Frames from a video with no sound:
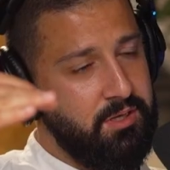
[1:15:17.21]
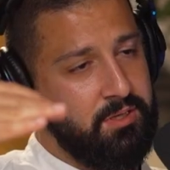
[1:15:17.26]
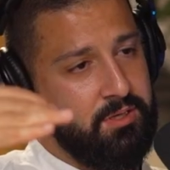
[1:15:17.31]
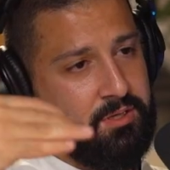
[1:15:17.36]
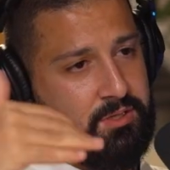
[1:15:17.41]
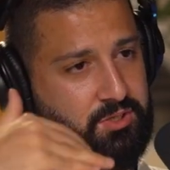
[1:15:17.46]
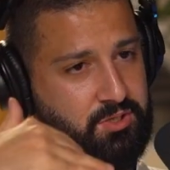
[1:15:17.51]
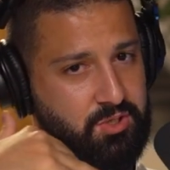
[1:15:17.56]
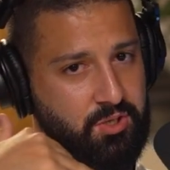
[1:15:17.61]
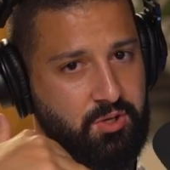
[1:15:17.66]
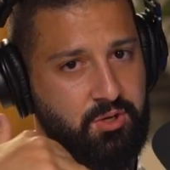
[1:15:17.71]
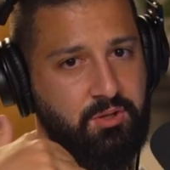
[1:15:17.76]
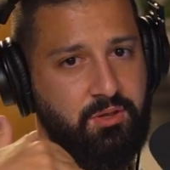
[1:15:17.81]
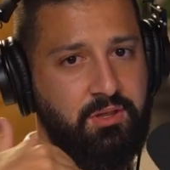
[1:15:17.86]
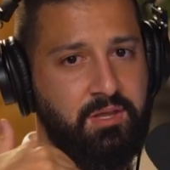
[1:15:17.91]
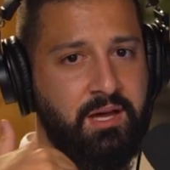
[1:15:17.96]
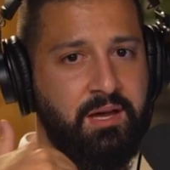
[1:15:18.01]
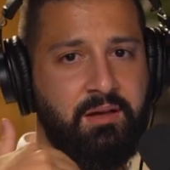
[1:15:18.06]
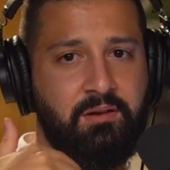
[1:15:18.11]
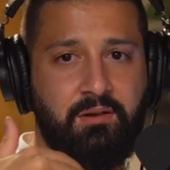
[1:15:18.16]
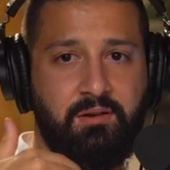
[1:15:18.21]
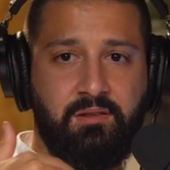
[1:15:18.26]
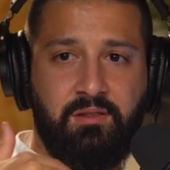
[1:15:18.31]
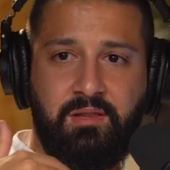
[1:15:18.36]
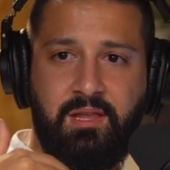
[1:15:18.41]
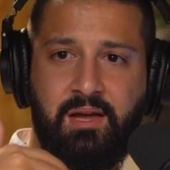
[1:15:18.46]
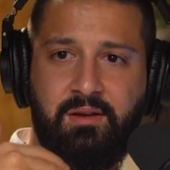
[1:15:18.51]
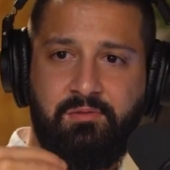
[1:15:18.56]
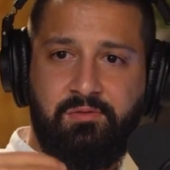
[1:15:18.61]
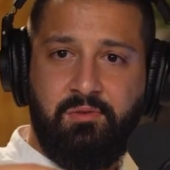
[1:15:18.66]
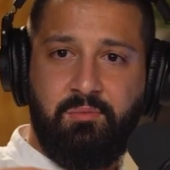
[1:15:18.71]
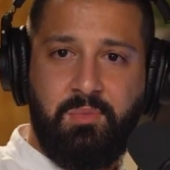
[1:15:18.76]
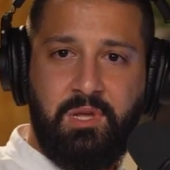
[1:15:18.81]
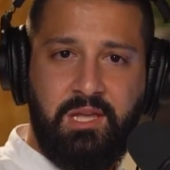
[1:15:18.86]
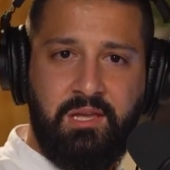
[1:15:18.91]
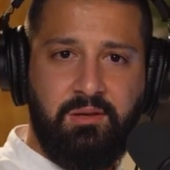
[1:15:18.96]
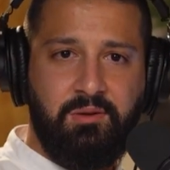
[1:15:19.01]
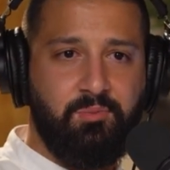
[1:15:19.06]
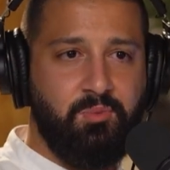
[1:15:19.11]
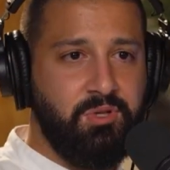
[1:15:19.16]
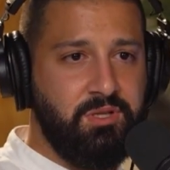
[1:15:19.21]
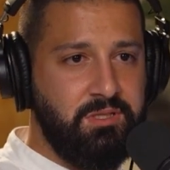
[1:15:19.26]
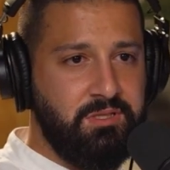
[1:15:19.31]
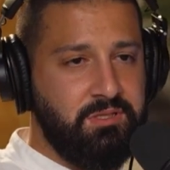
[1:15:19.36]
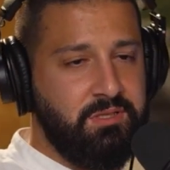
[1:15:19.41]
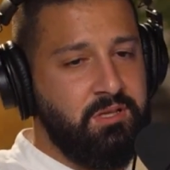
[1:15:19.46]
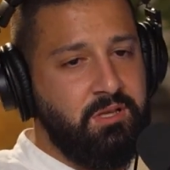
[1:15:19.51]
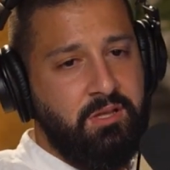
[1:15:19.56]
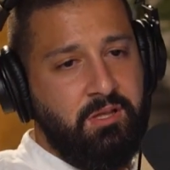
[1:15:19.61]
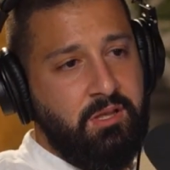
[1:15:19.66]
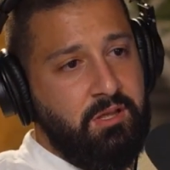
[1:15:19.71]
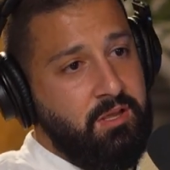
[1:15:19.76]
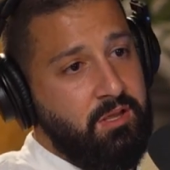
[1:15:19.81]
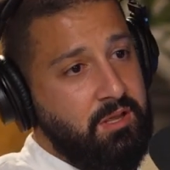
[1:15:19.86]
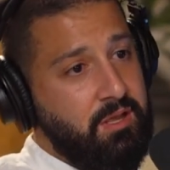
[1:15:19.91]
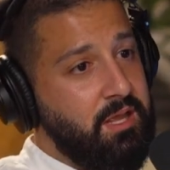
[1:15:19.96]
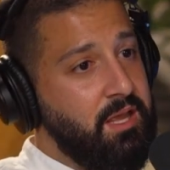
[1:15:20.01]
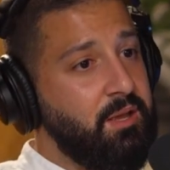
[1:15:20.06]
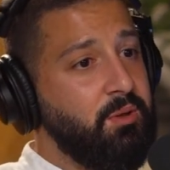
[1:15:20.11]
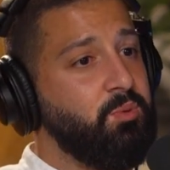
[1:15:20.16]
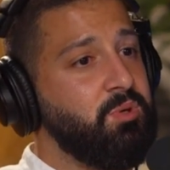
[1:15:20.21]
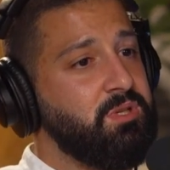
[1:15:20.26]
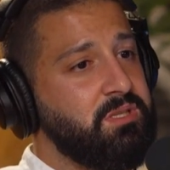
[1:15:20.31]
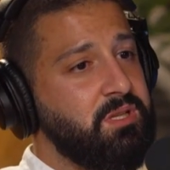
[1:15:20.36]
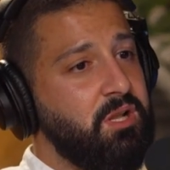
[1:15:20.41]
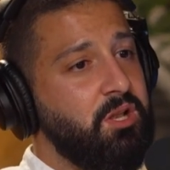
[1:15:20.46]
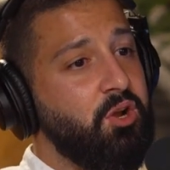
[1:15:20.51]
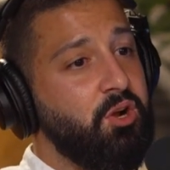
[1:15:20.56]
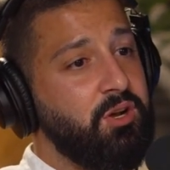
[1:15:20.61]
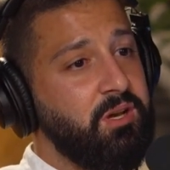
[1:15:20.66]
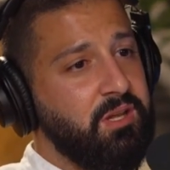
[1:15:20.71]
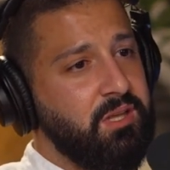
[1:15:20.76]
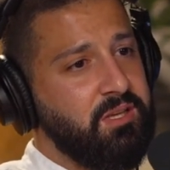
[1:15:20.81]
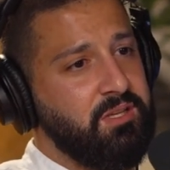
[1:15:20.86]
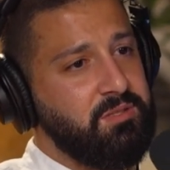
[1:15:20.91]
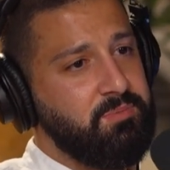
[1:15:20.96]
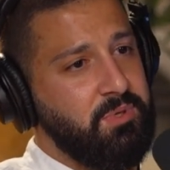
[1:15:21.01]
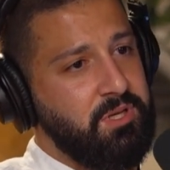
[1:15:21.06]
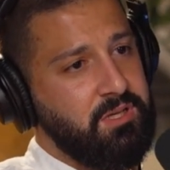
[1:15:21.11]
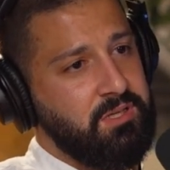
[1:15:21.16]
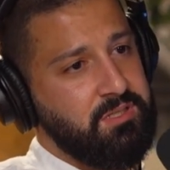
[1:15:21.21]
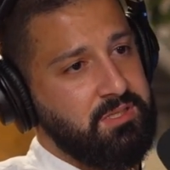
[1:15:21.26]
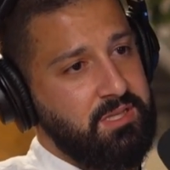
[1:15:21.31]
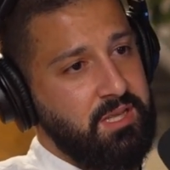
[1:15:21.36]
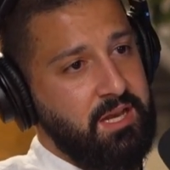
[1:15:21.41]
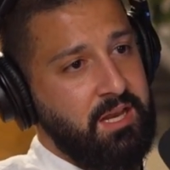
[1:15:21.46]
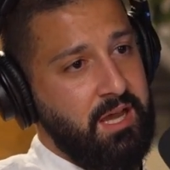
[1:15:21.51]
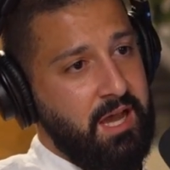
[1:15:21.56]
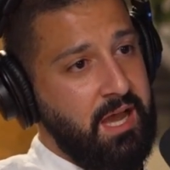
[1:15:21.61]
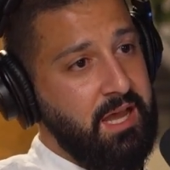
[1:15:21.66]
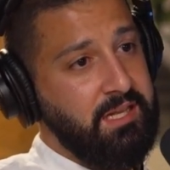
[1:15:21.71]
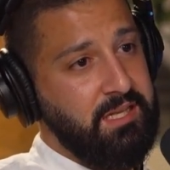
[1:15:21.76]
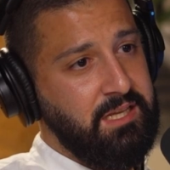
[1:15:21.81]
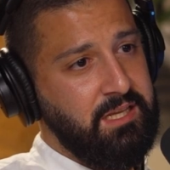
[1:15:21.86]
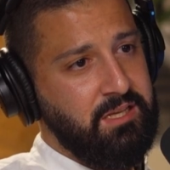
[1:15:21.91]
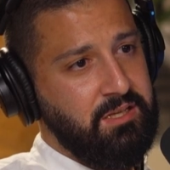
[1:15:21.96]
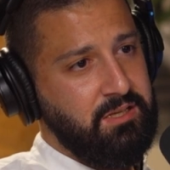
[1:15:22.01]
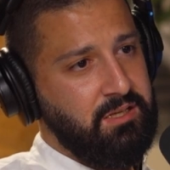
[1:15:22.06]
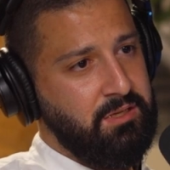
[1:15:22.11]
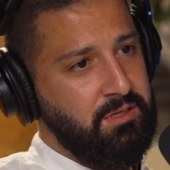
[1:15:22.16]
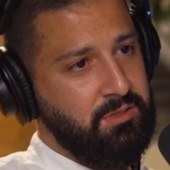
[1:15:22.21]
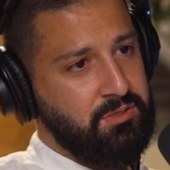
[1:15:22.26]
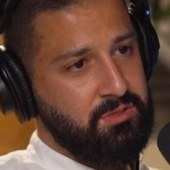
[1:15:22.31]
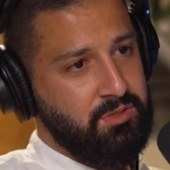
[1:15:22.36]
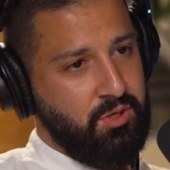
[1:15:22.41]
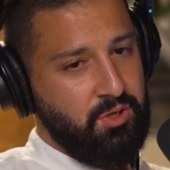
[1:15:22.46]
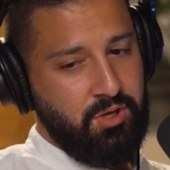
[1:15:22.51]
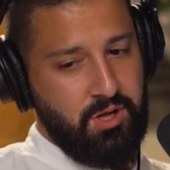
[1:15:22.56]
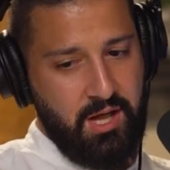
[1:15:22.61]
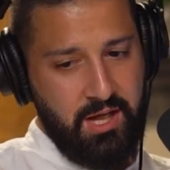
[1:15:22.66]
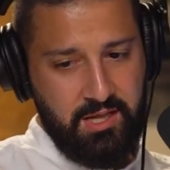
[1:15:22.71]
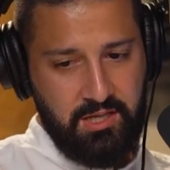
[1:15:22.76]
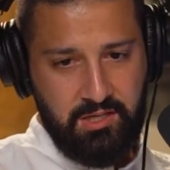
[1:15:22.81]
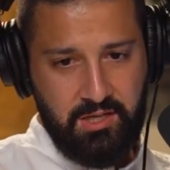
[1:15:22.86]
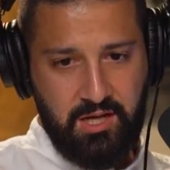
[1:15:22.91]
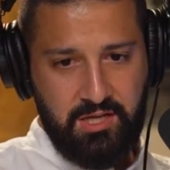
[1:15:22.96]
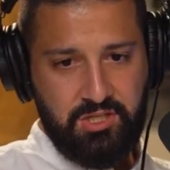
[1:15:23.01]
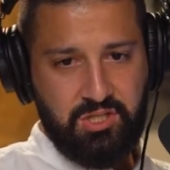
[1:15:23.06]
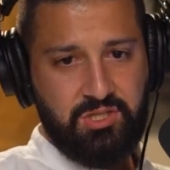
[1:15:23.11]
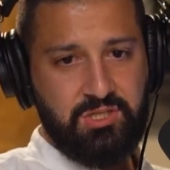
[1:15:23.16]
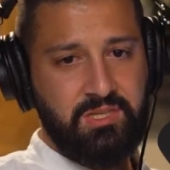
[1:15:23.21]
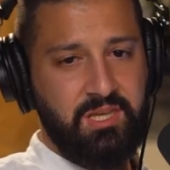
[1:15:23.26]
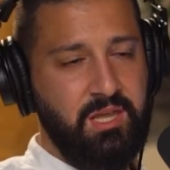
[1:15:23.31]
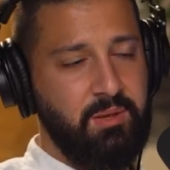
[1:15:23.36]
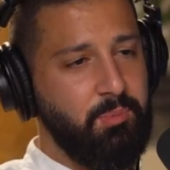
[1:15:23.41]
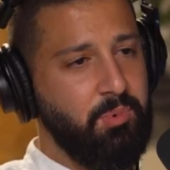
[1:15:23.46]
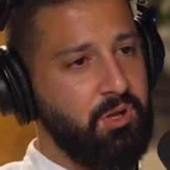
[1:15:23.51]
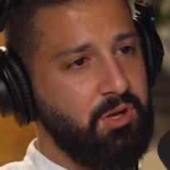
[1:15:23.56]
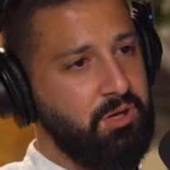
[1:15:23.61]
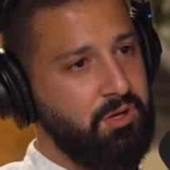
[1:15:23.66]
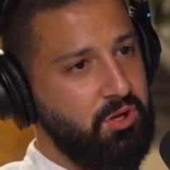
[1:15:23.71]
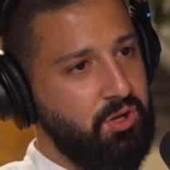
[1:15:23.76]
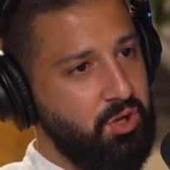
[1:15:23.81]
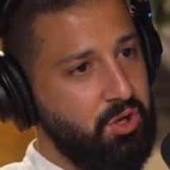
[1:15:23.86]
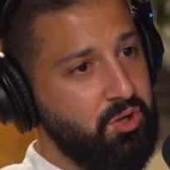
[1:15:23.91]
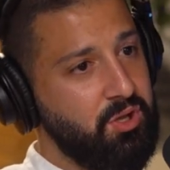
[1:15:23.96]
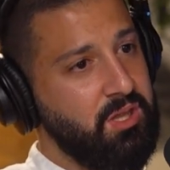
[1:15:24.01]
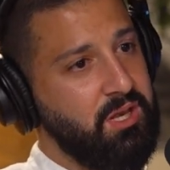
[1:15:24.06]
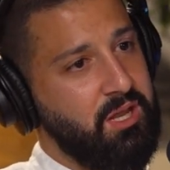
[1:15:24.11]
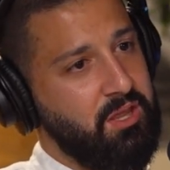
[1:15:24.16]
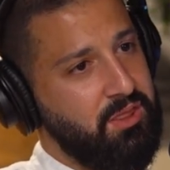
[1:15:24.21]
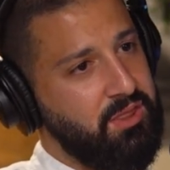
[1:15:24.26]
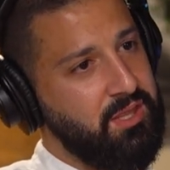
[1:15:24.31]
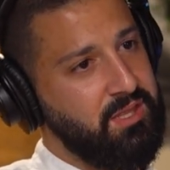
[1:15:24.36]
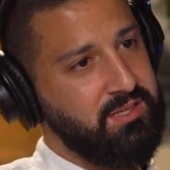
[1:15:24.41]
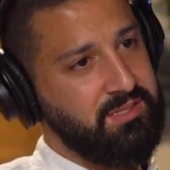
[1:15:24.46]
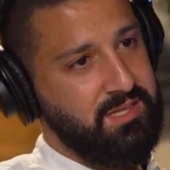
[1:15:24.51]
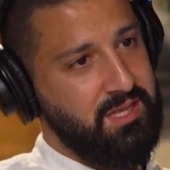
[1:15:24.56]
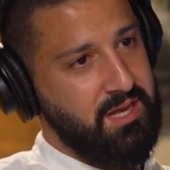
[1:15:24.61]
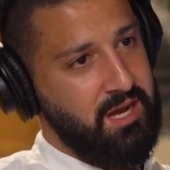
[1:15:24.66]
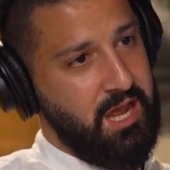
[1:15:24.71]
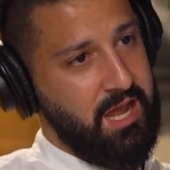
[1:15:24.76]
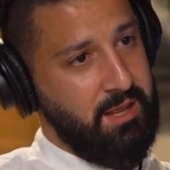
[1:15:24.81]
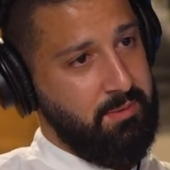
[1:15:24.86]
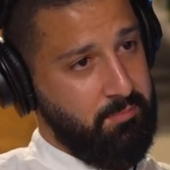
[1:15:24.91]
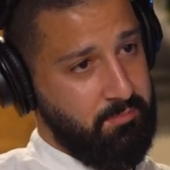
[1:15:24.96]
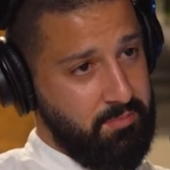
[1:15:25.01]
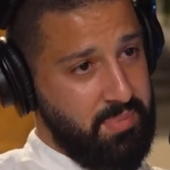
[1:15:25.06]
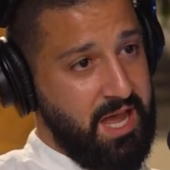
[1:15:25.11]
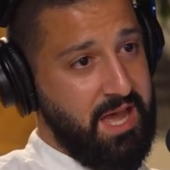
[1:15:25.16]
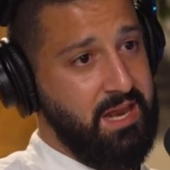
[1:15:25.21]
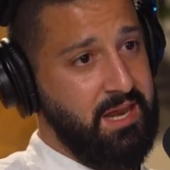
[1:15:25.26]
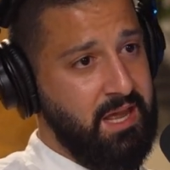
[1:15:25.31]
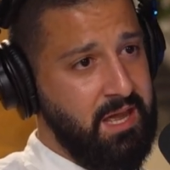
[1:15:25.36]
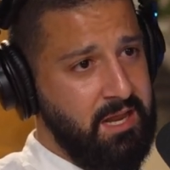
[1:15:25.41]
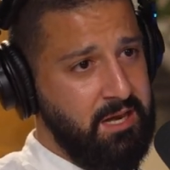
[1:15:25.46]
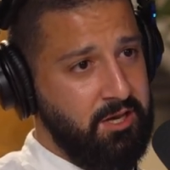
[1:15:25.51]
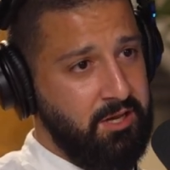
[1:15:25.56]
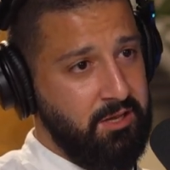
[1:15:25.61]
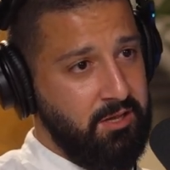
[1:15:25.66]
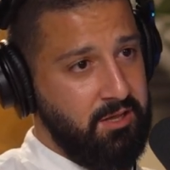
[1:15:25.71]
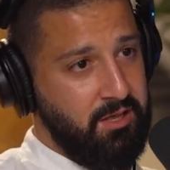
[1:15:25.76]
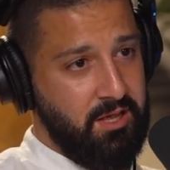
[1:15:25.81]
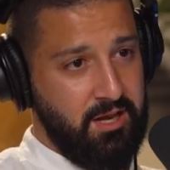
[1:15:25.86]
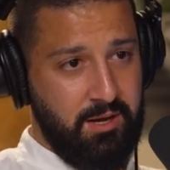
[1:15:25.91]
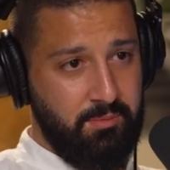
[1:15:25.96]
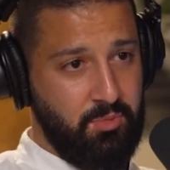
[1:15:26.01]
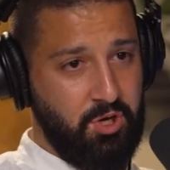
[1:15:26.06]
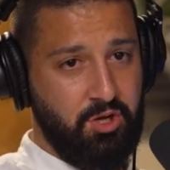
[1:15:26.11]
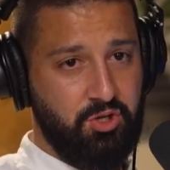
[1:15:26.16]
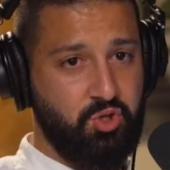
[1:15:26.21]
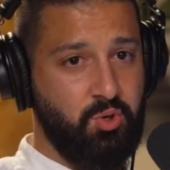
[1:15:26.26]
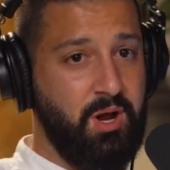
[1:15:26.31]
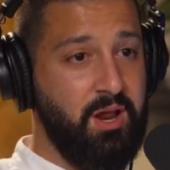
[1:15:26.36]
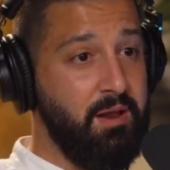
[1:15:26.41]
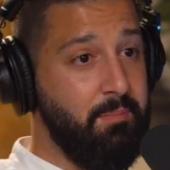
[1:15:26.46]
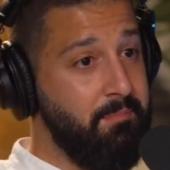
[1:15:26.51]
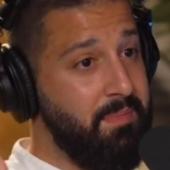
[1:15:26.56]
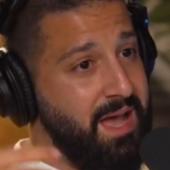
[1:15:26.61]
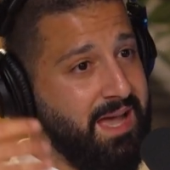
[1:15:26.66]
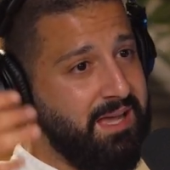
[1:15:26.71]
right? So that for me was, it was a learning experience that I needed. So I just keep on looking at things that I'm bad at, and I'm not trying to